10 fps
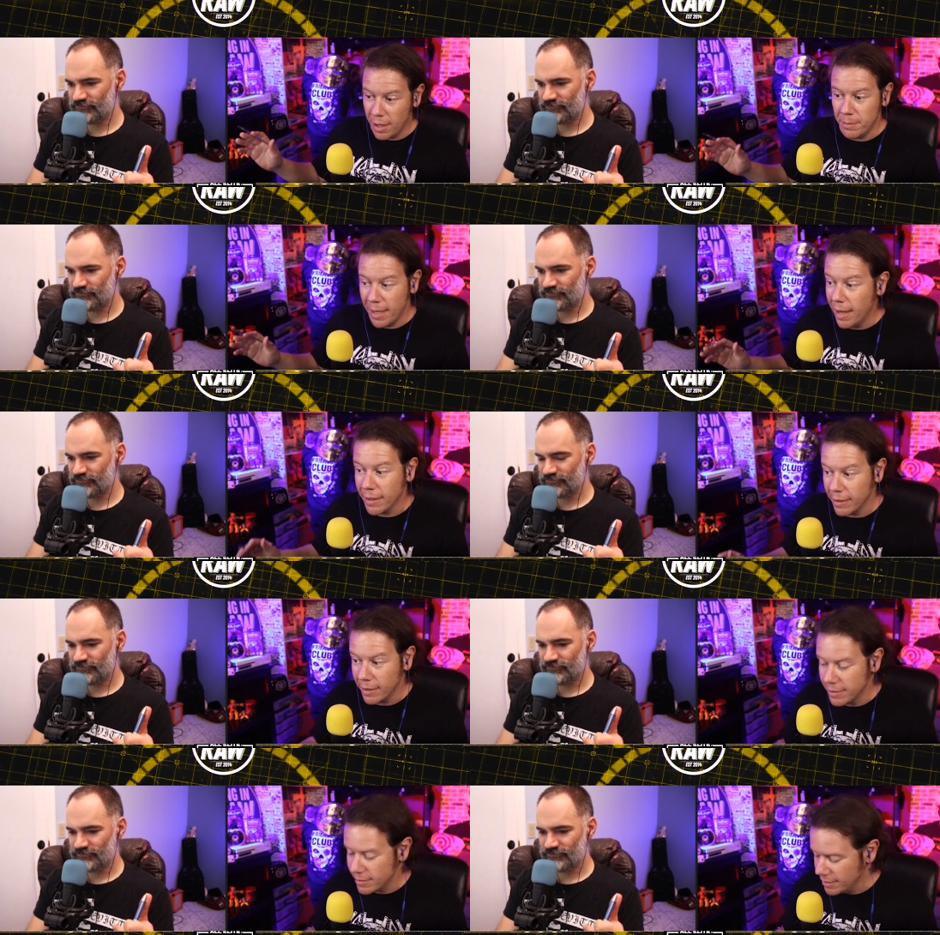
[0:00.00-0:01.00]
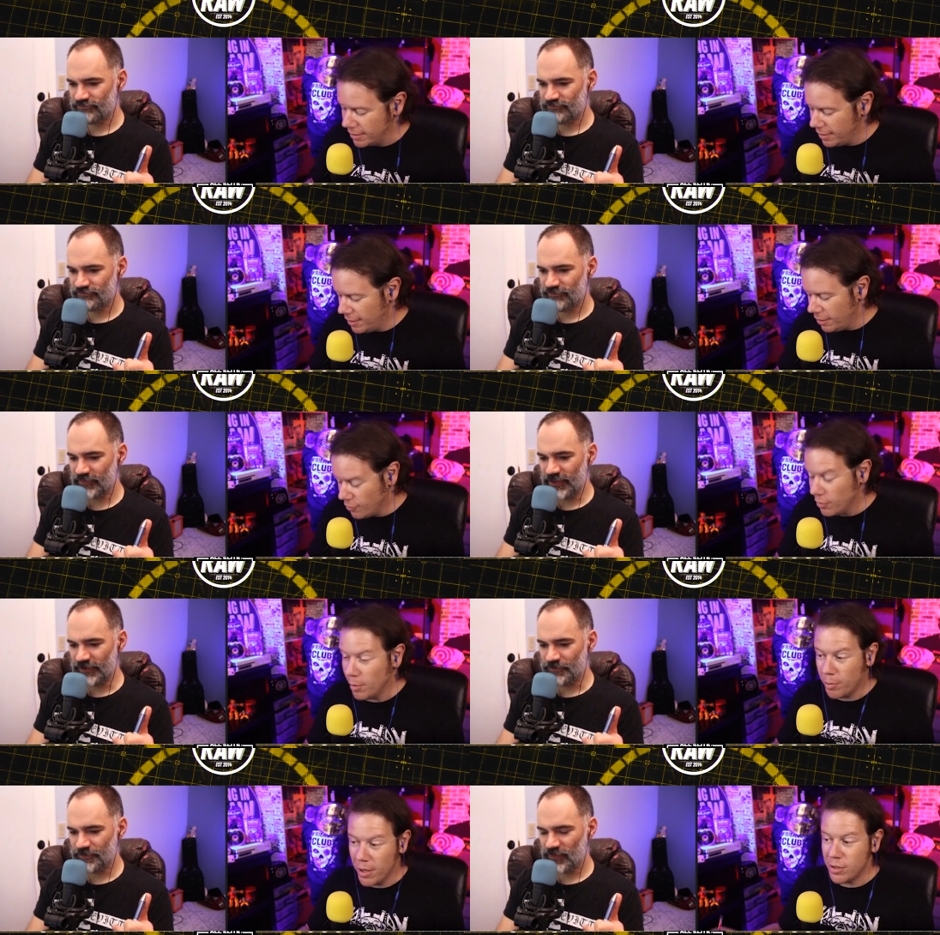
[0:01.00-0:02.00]
Speaker 1: come down on us over yeah.
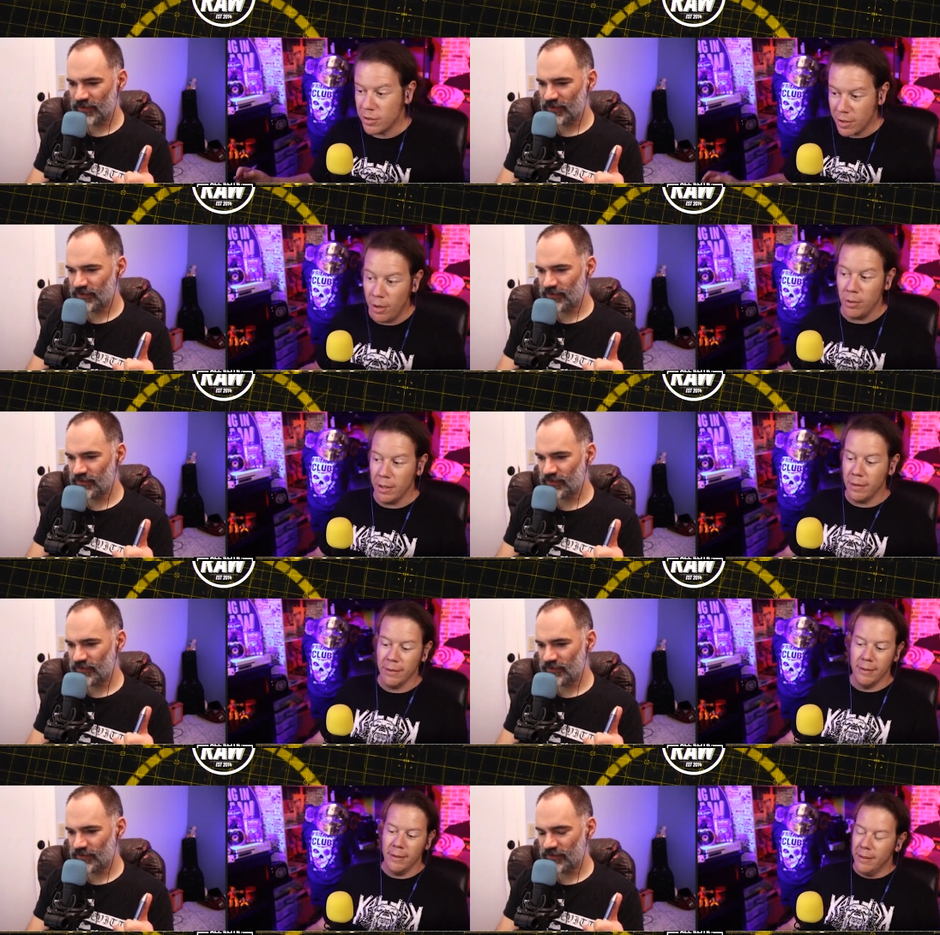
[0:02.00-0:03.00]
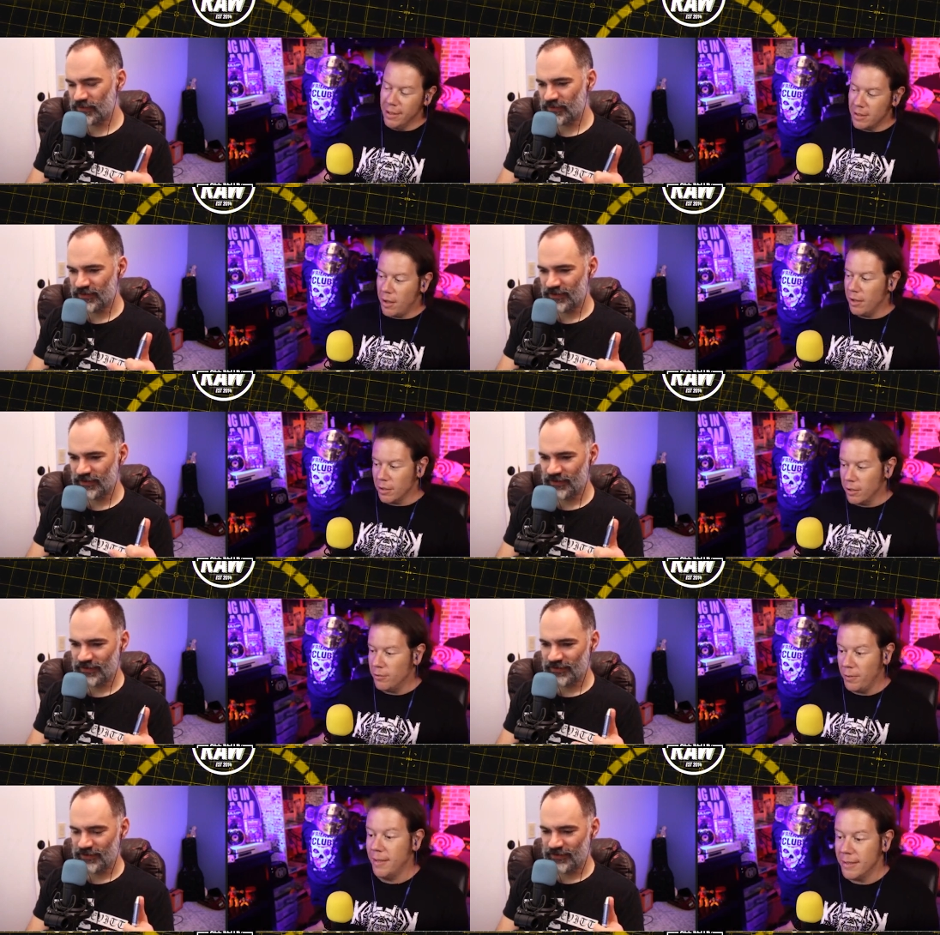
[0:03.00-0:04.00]
their precious Cody it's all in
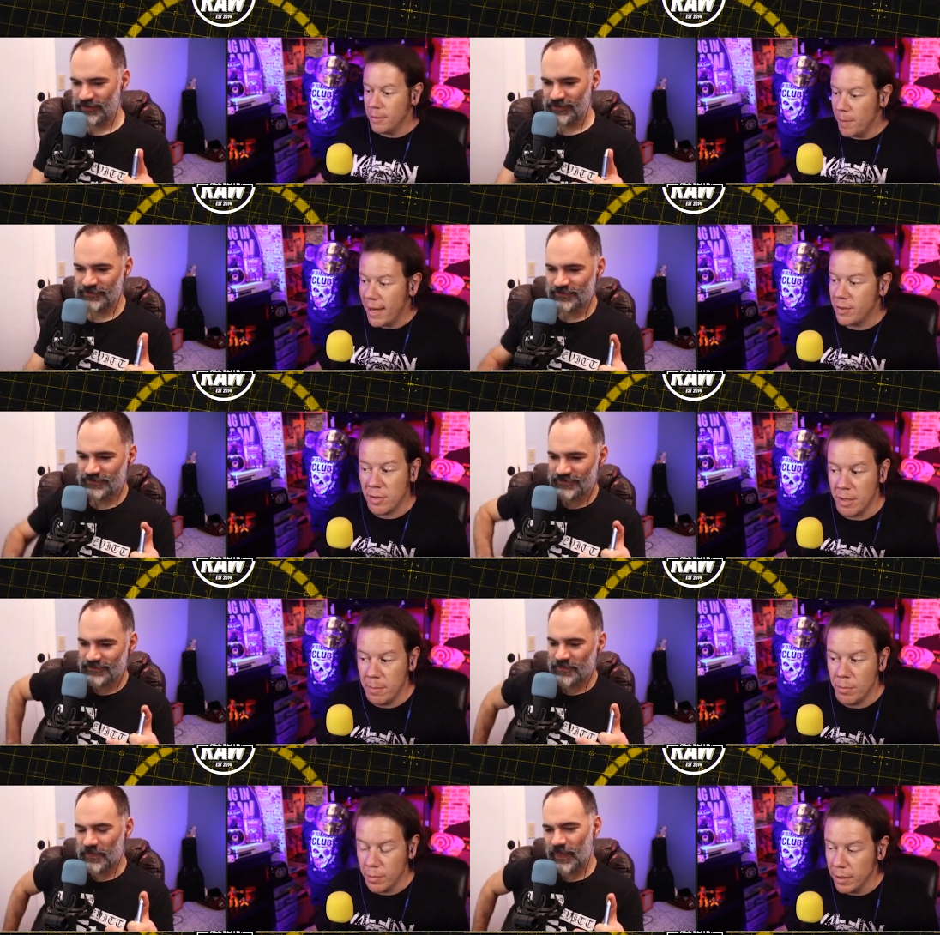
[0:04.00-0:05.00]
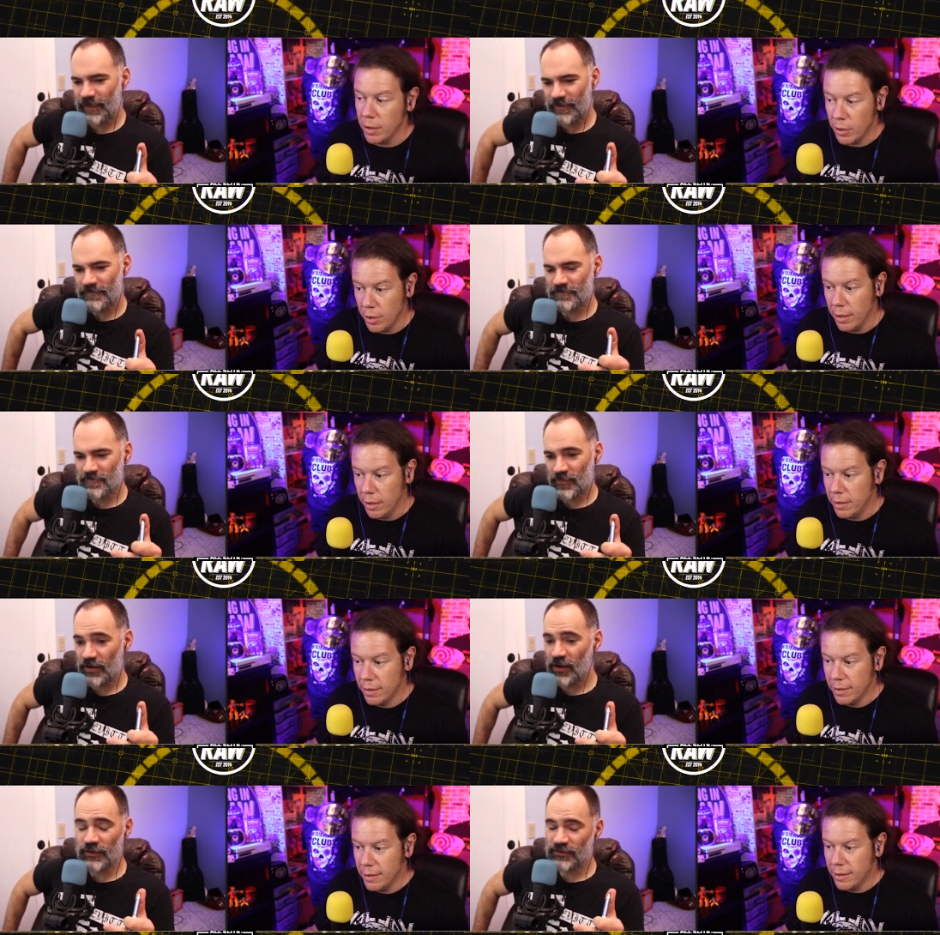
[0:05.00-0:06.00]
good fun.
Speaker 2: This match is going to be really
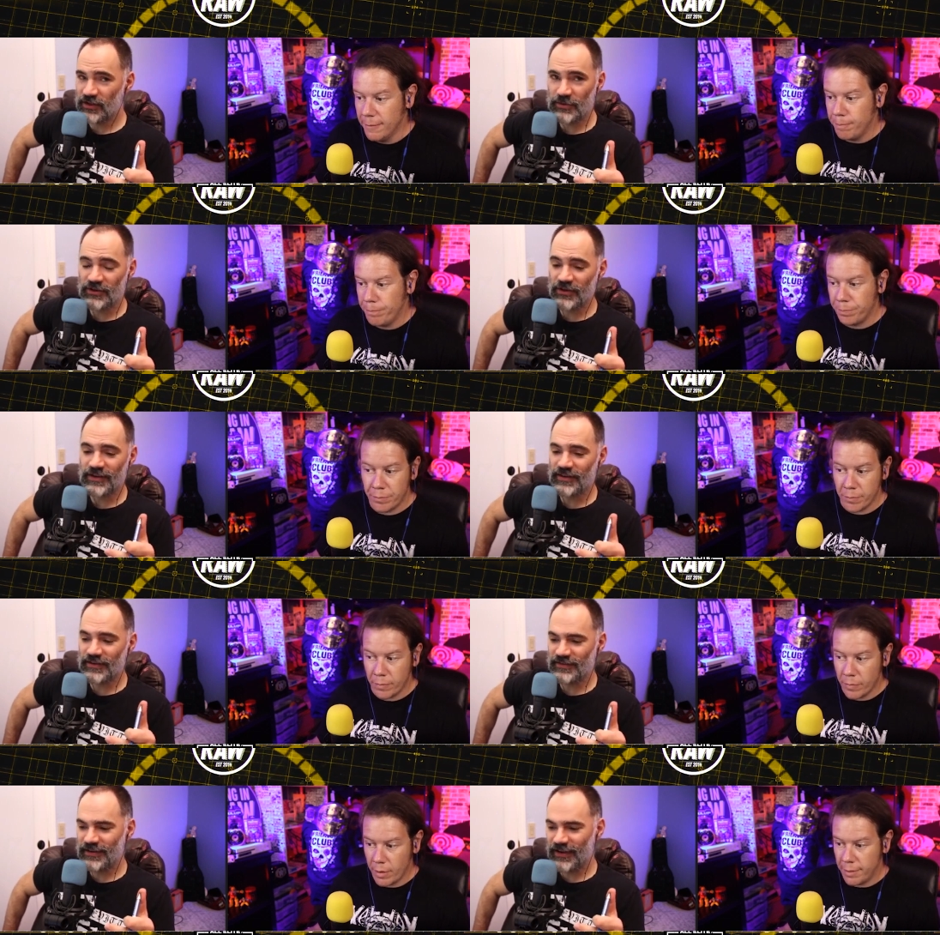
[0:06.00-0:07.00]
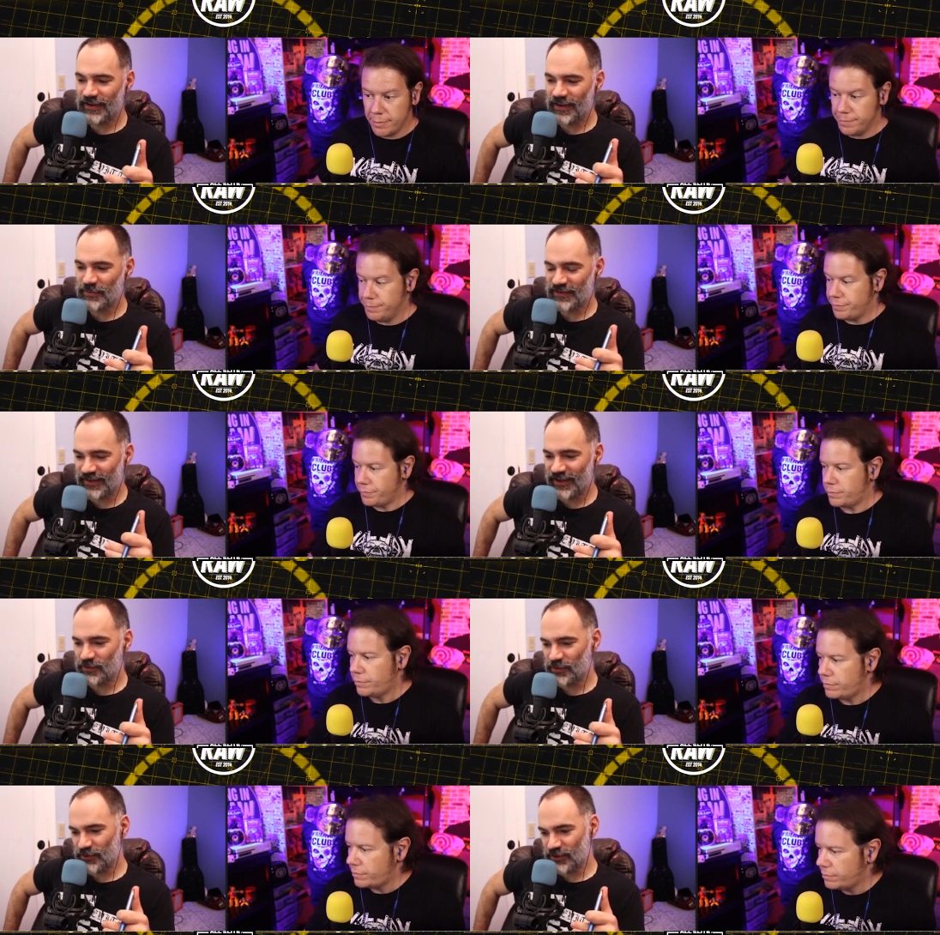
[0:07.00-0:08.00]
good. Oh, it's going to be great, and yeah, I'll be
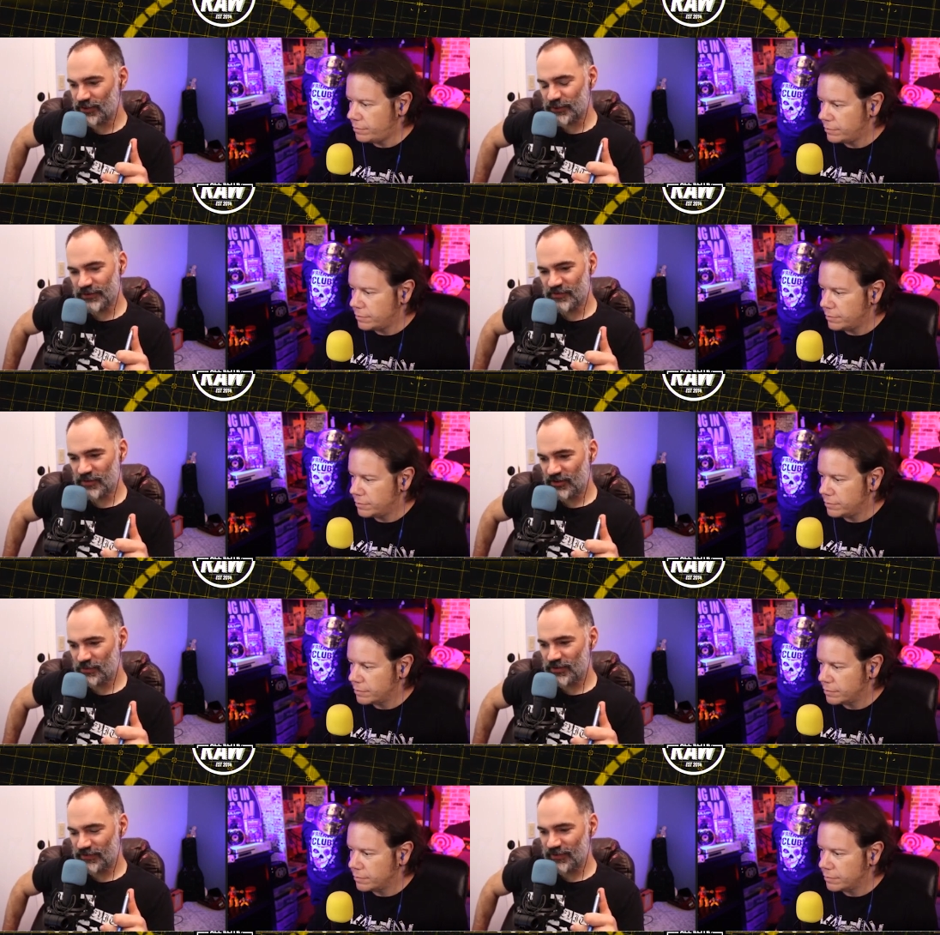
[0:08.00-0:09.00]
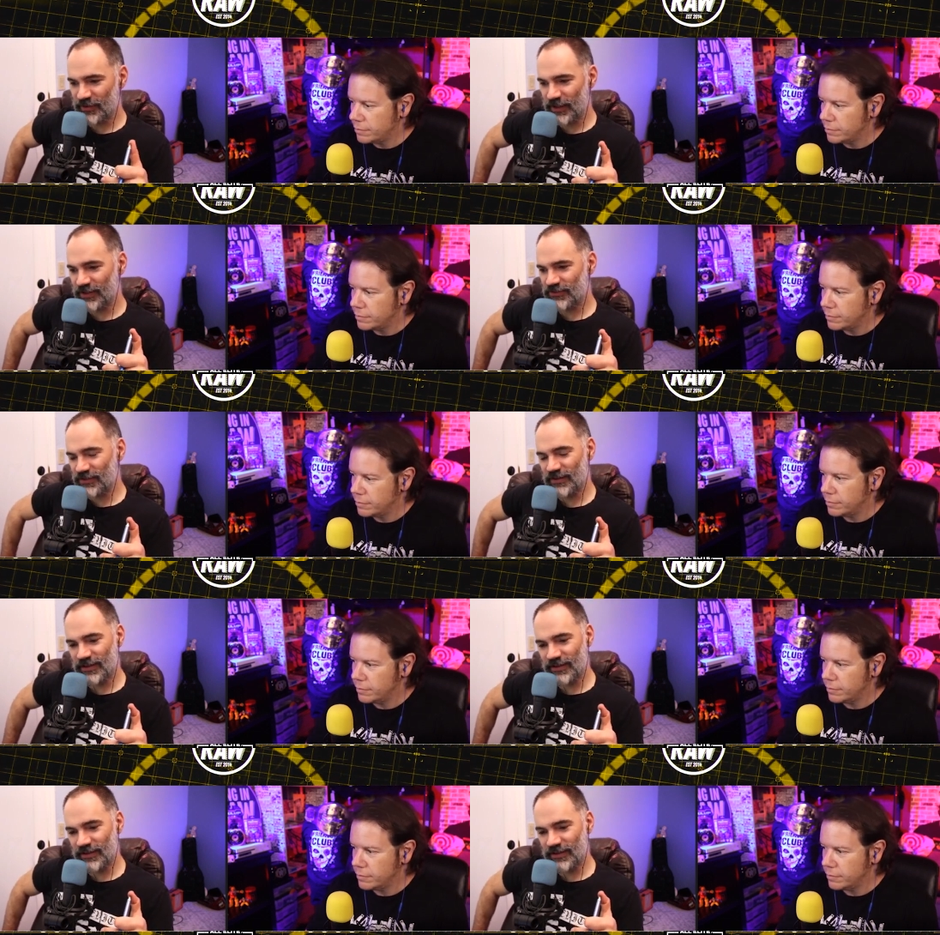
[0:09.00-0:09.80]
sad when Brodie loses, but it'll be a fun match, and,